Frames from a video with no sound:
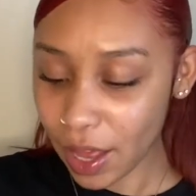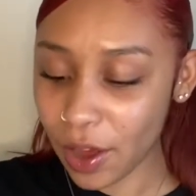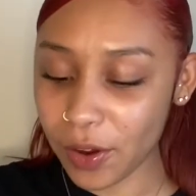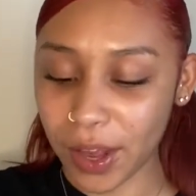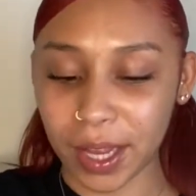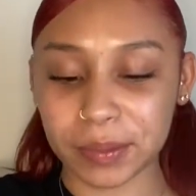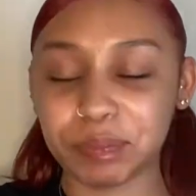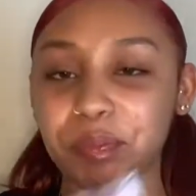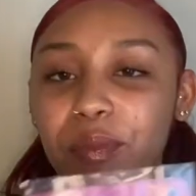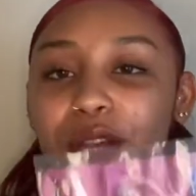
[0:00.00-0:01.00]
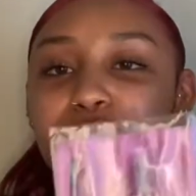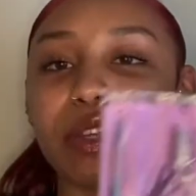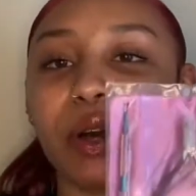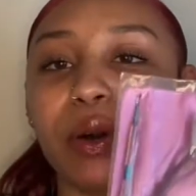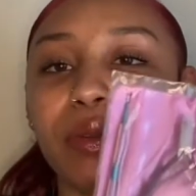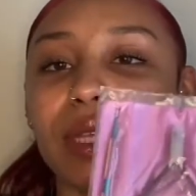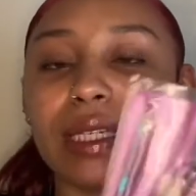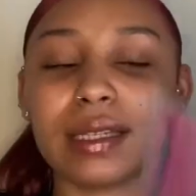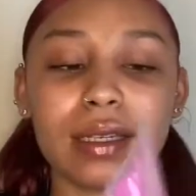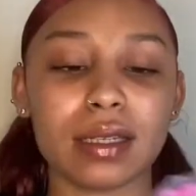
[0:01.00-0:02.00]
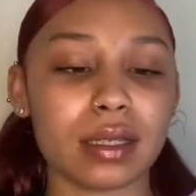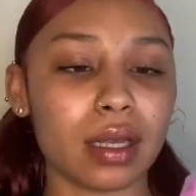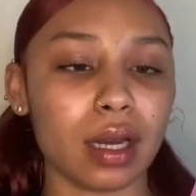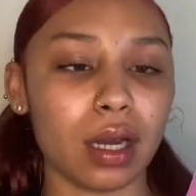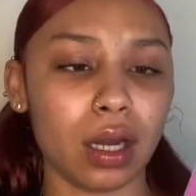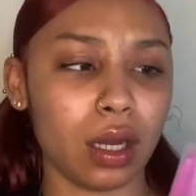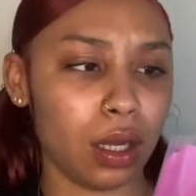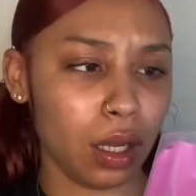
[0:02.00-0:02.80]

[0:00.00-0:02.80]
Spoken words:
Okay, so this is the,